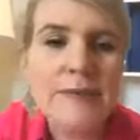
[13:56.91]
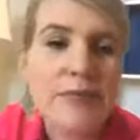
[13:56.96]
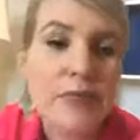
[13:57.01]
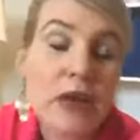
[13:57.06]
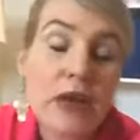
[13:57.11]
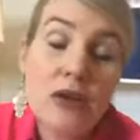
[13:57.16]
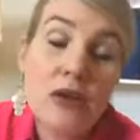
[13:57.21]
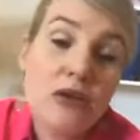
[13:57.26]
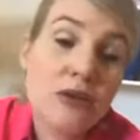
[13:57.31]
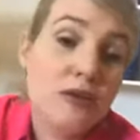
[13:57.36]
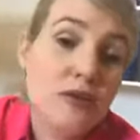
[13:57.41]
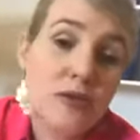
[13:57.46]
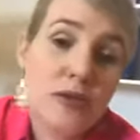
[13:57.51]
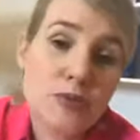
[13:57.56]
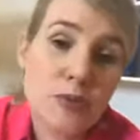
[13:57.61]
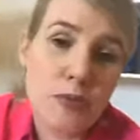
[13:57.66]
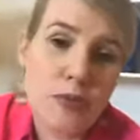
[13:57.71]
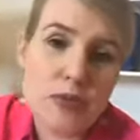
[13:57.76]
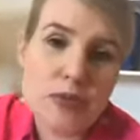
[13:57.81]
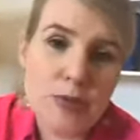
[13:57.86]
And you can do
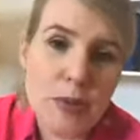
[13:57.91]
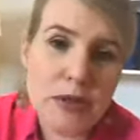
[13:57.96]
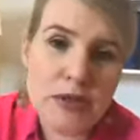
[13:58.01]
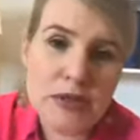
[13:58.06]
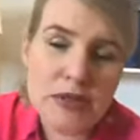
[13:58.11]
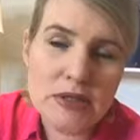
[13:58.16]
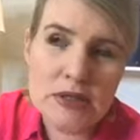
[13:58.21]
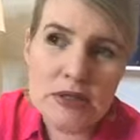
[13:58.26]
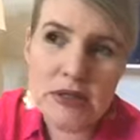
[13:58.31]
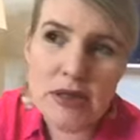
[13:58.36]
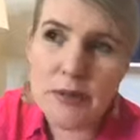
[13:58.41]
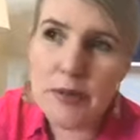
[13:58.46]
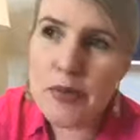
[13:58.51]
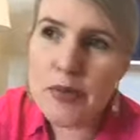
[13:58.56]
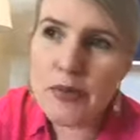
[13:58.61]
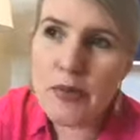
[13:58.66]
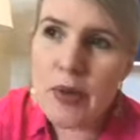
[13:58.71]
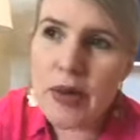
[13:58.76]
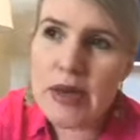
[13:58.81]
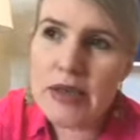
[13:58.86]
responses a number
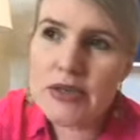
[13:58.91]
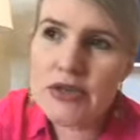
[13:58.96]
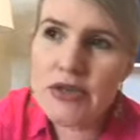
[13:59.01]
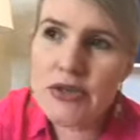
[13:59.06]
of ways.